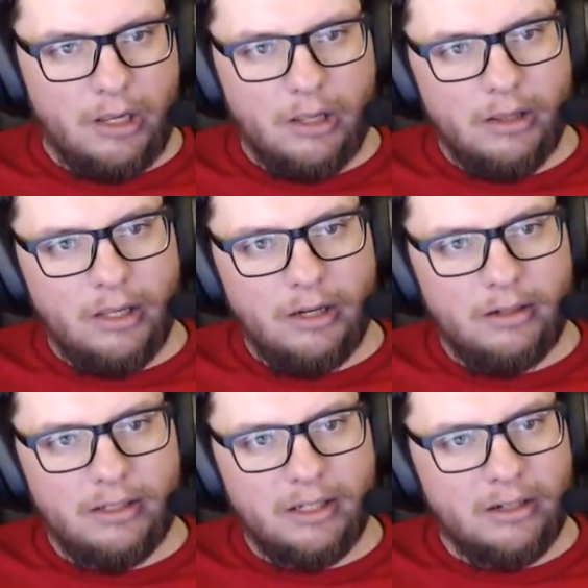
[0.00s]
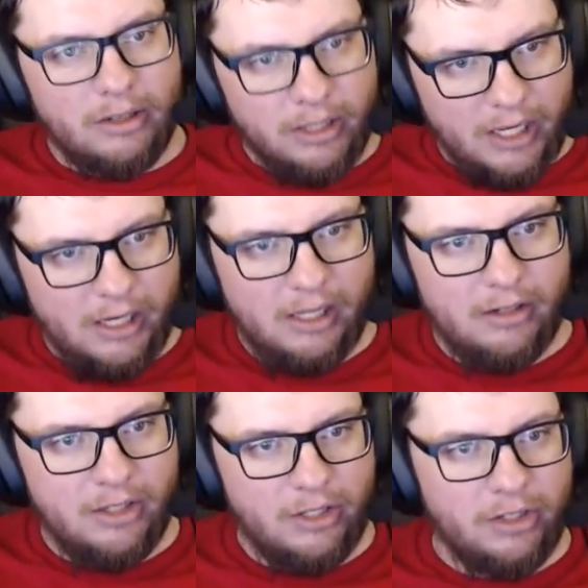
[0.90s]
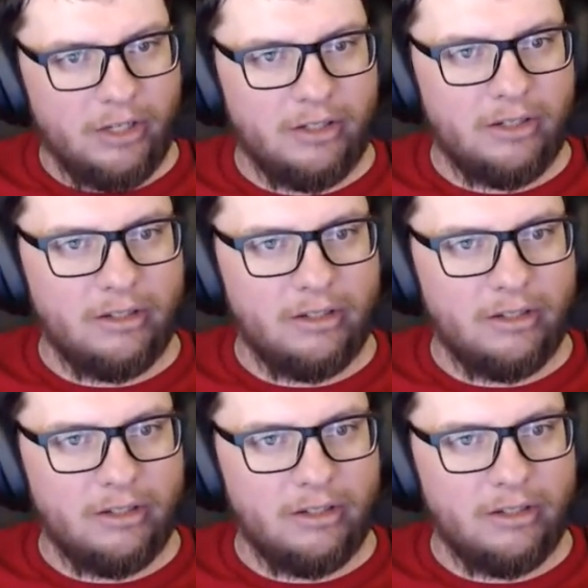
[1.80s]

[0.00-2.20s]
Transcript: and then declining to just